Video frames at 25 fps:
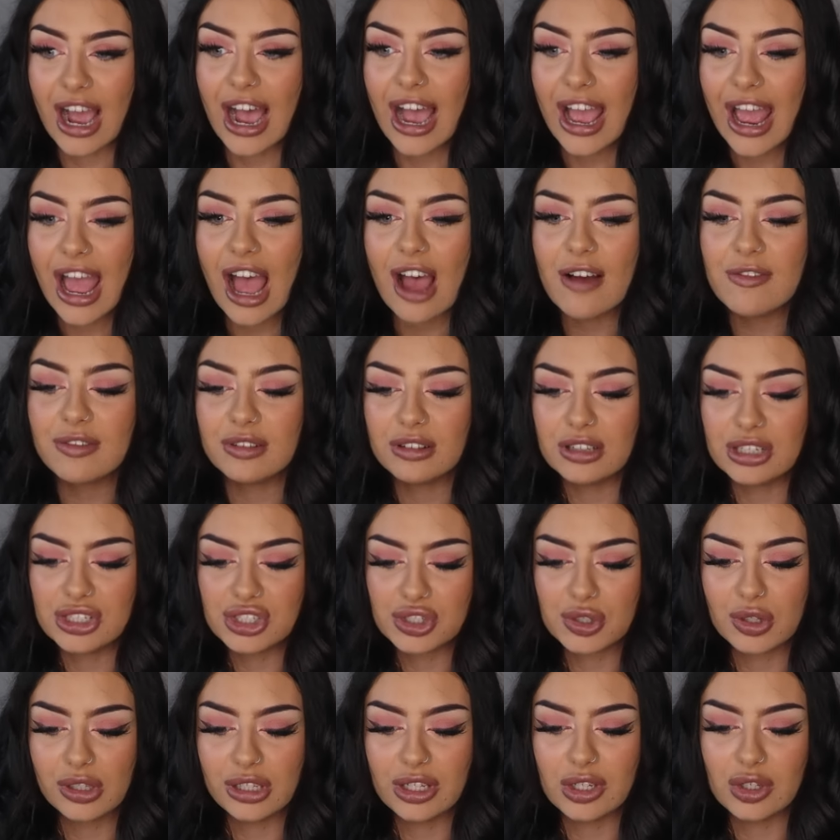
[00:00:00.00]
I have
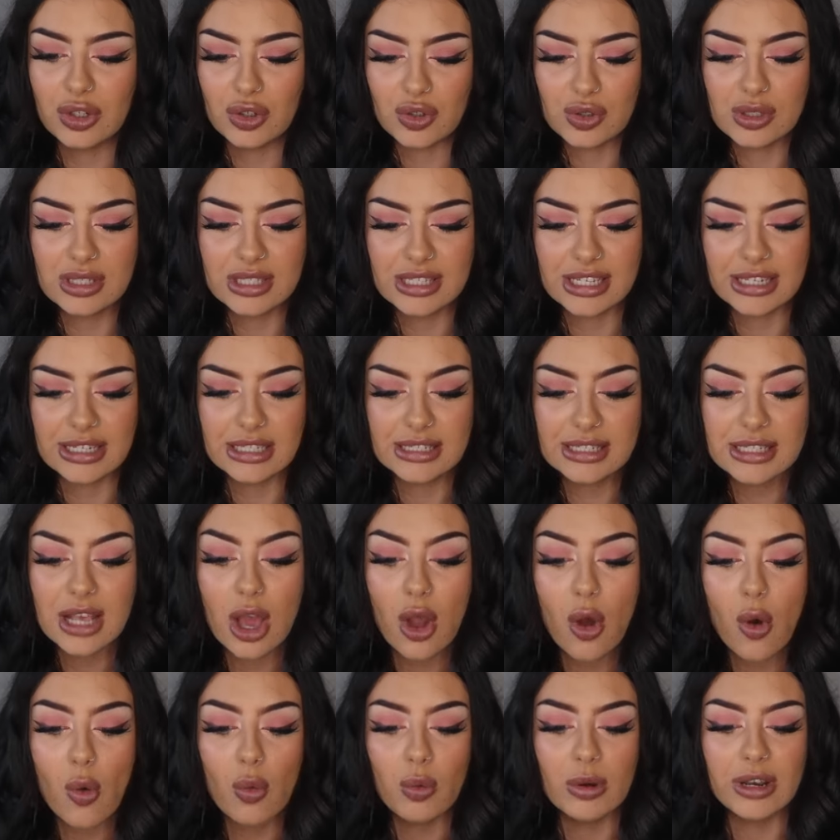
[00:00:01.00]
literally used this
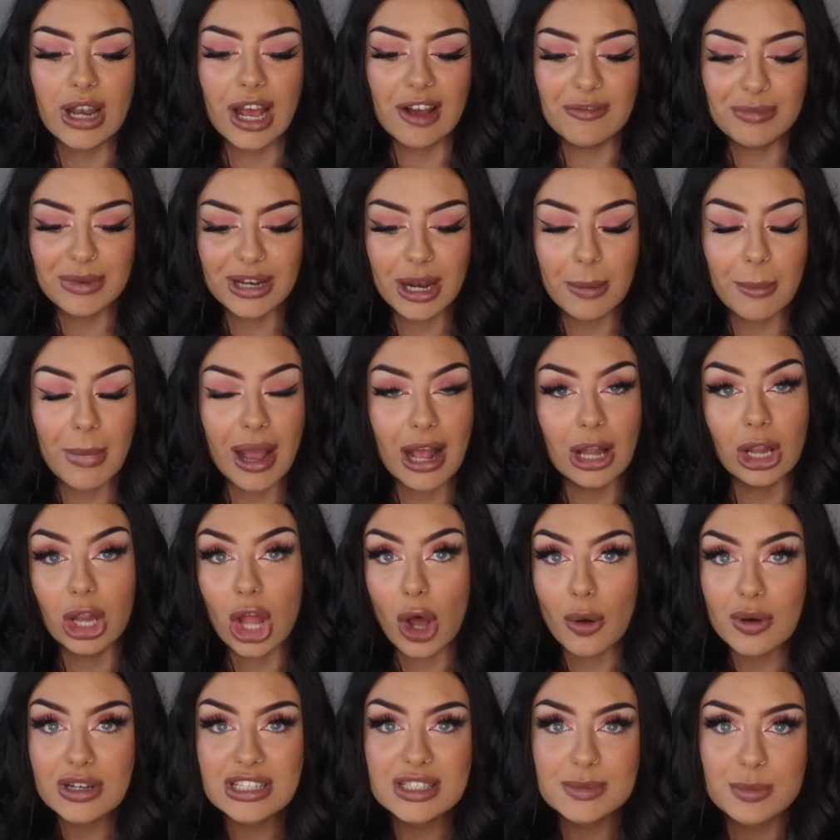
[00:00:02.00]
when I've been at my
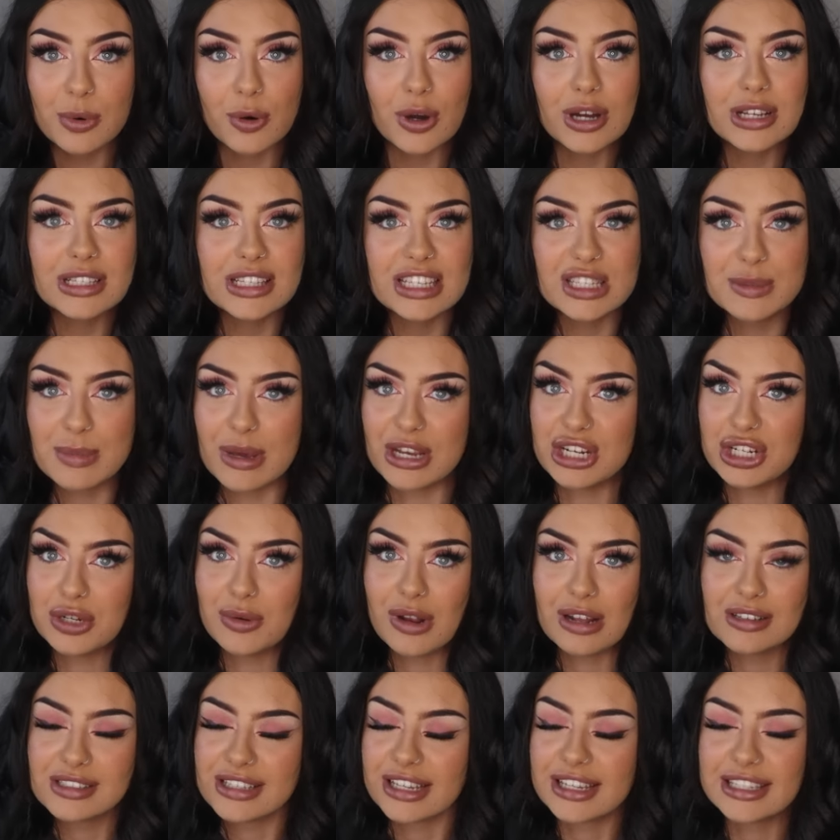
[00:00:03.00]
lowest points, especially
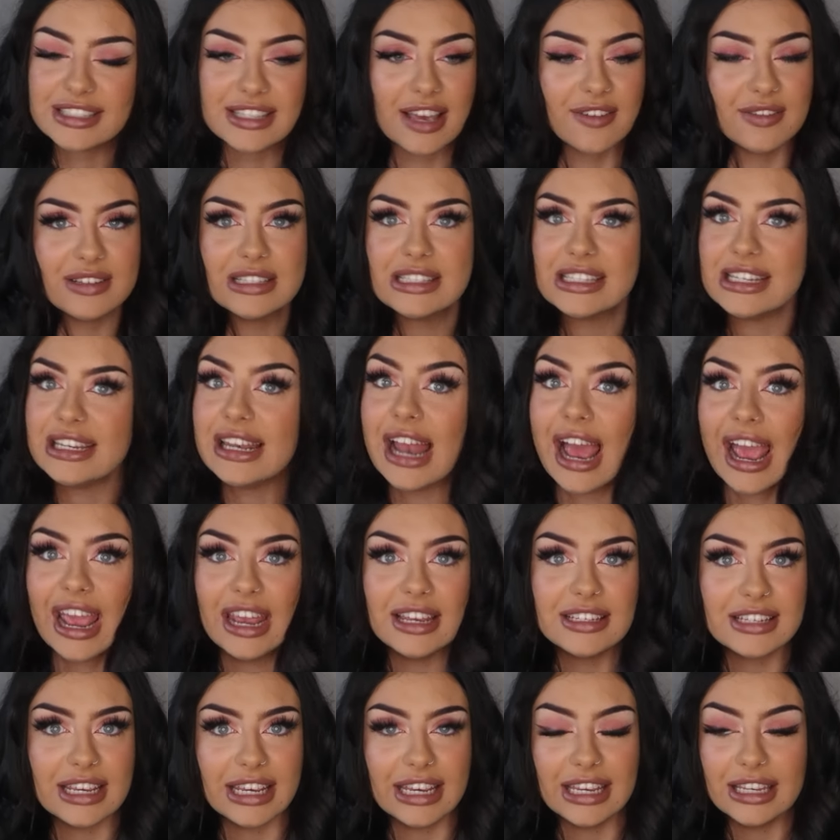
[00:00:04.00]
when I was like 17,
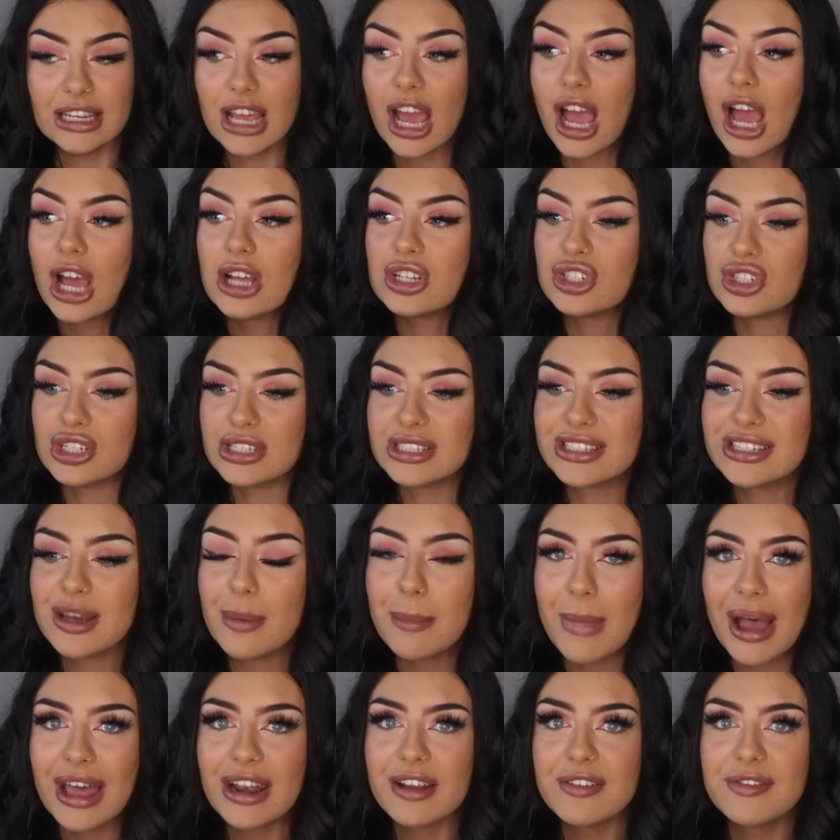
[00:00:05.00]
18, just to
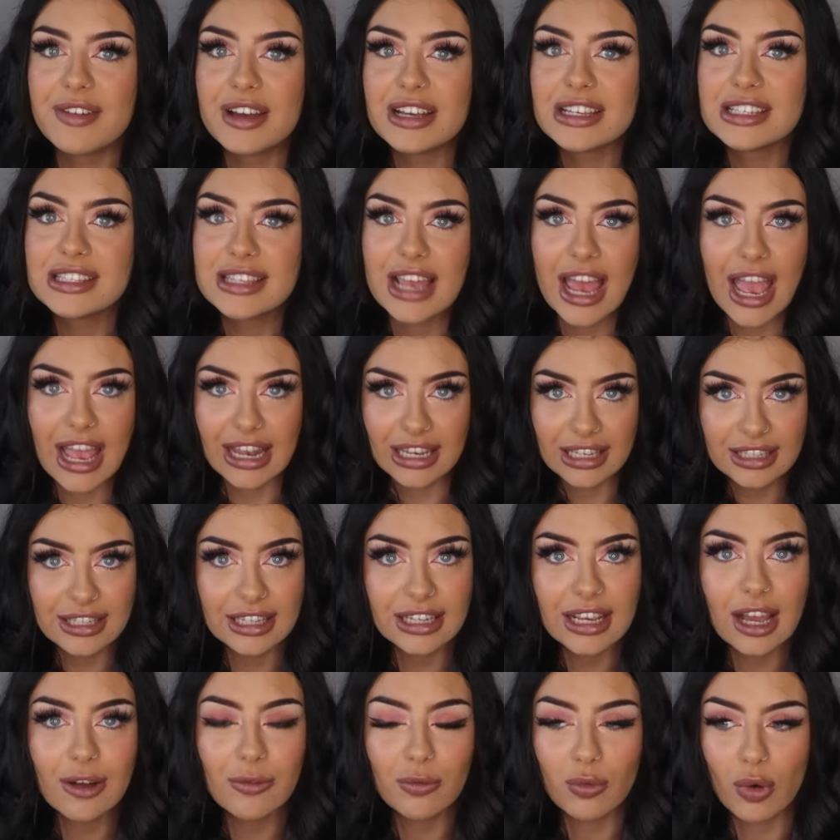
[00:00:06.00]
manifest
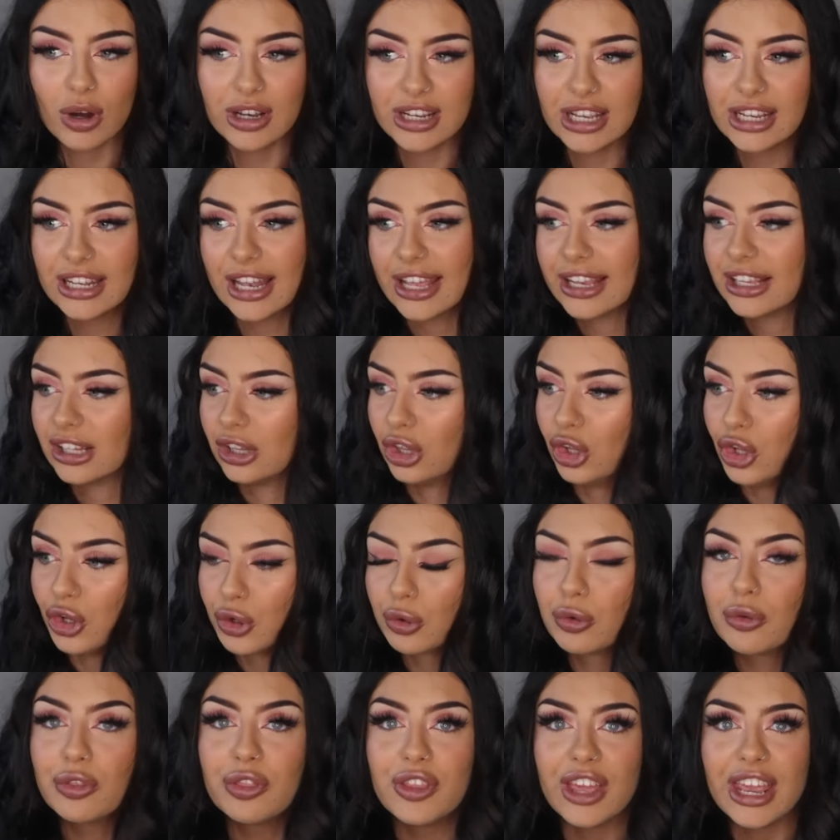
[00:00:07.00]
anything I've wanted, like
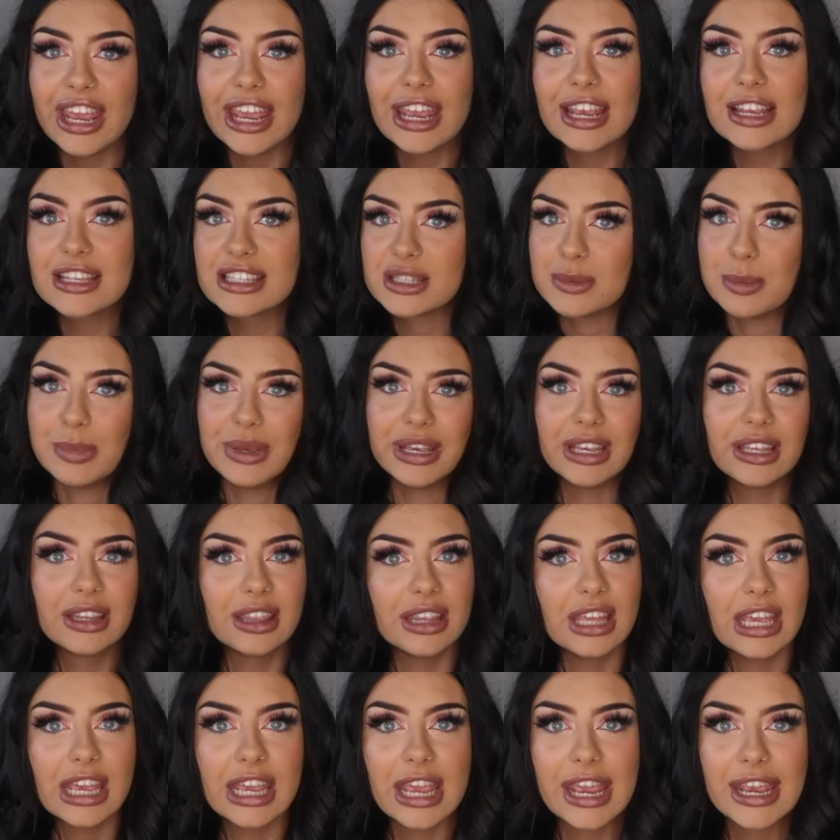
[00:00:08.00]
little things, big
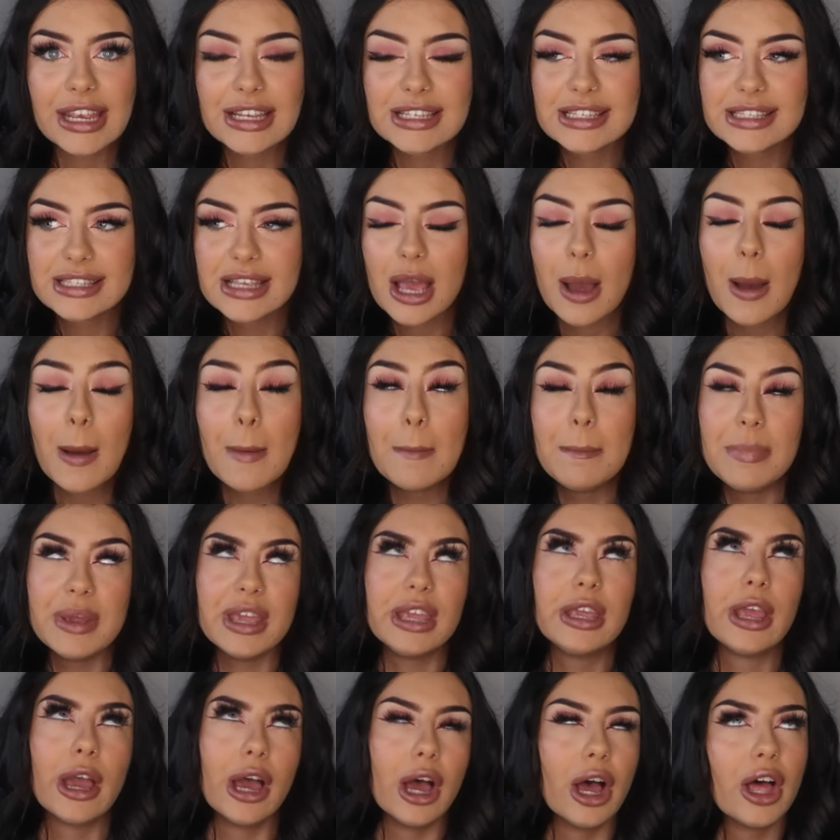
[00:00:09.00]
things,
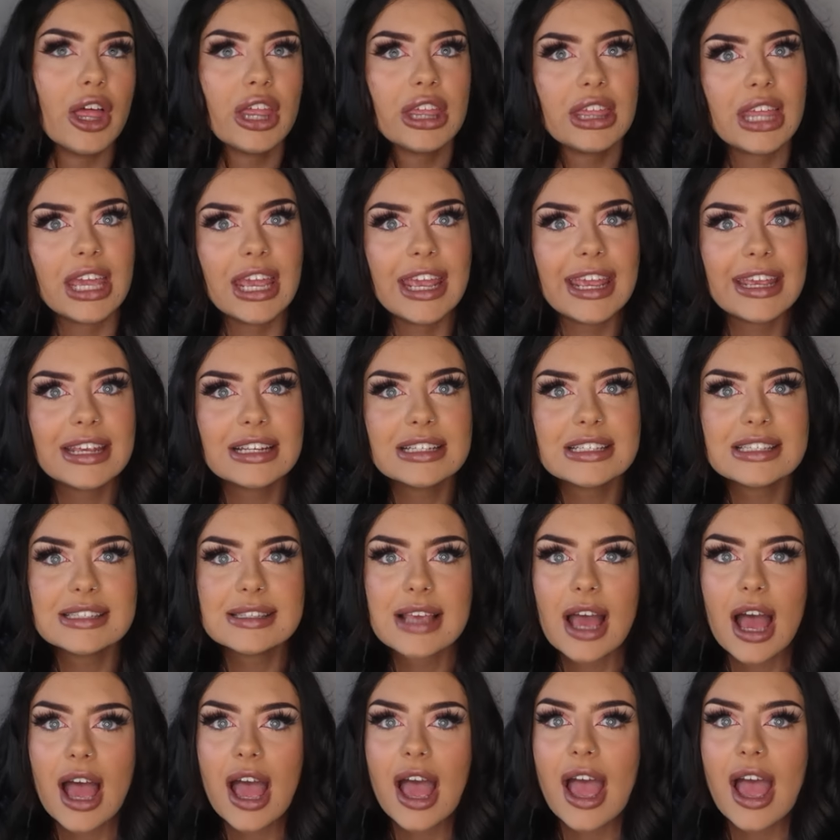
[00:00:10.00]
bigger things.